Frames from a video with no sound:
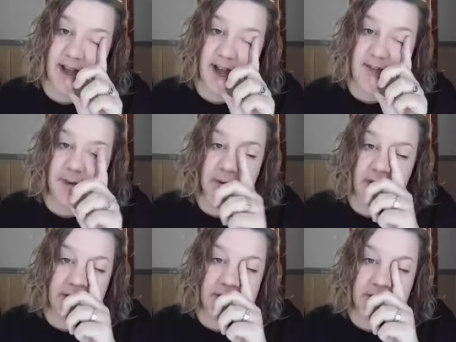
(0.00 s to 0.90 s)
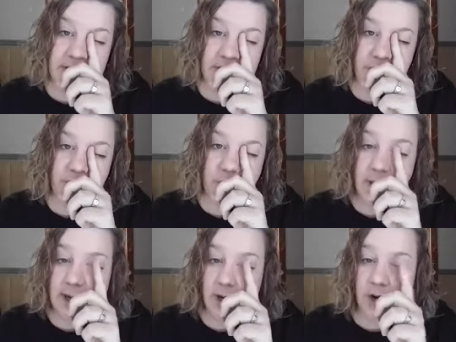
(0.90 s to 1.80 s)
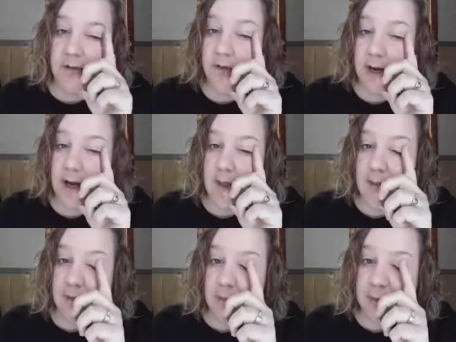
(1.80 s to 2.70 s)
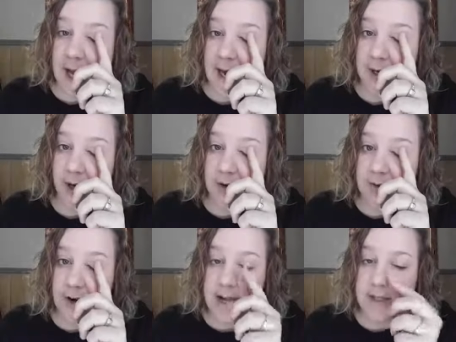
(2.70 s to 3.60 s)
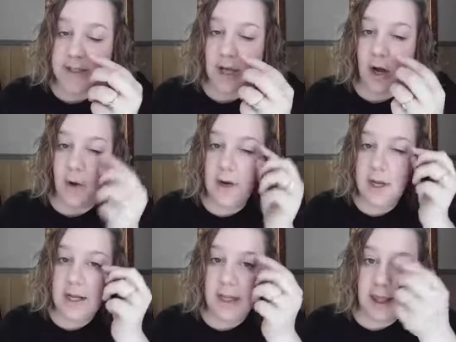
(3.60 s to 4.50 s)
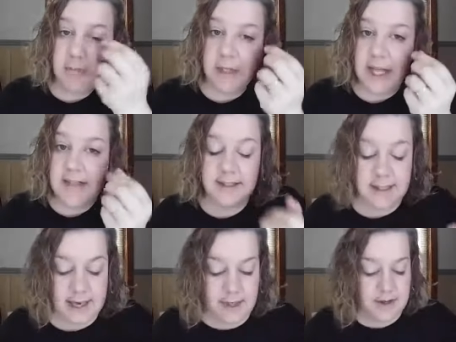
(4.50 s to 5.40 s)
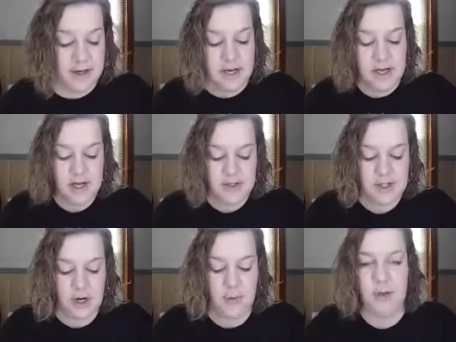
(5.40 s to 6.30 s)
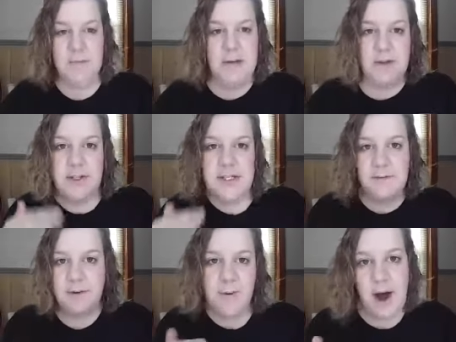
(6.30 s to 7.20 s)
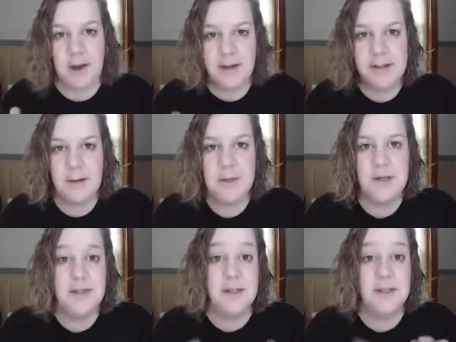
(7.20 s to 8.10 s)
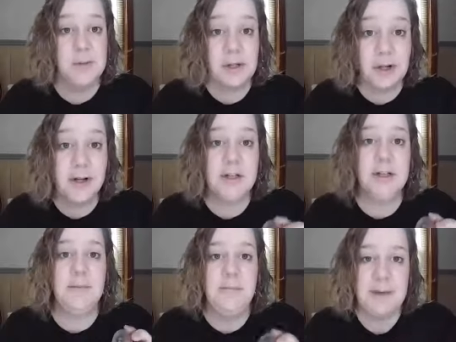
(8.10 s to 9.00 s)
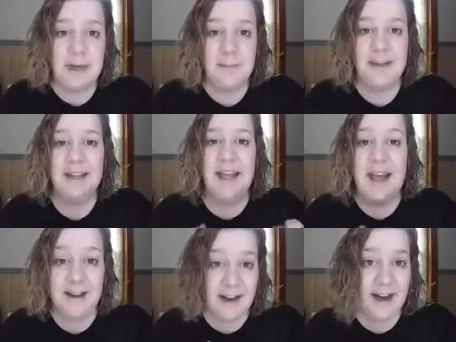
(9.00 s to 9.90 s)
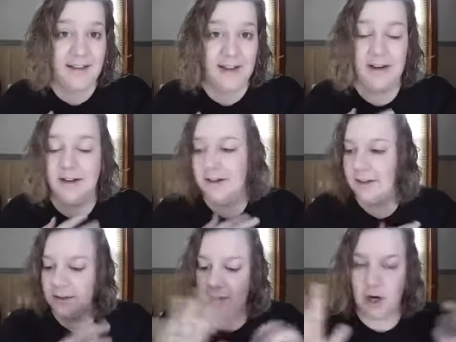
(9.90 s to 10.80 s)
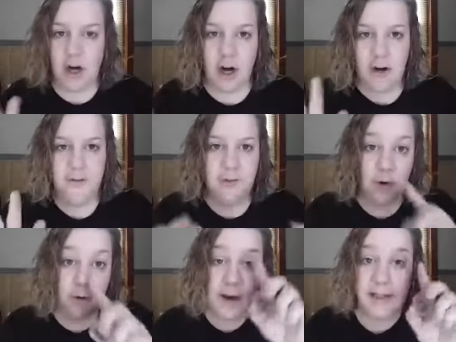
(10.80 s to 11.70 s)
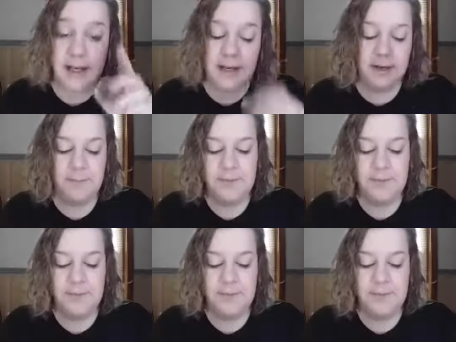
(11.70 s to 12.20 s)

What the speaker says: And then we're going to do white over it and then the black over it. So it like blends together. So we're going to be using different products. I'll be using splurge, pigment, and eyeliner, all for my lid.